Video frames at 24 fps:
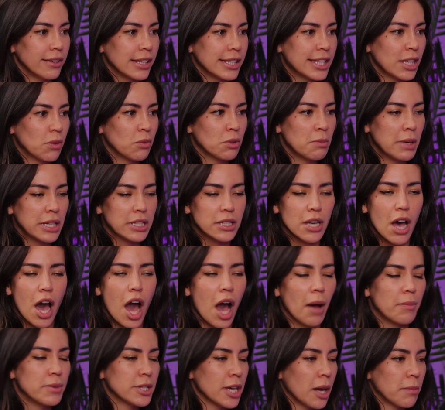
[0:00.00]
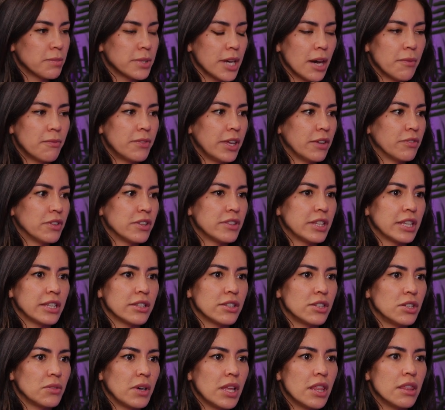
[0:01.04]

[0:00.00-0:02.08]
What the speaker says: That's like one of my top, top, top favorite things to do. I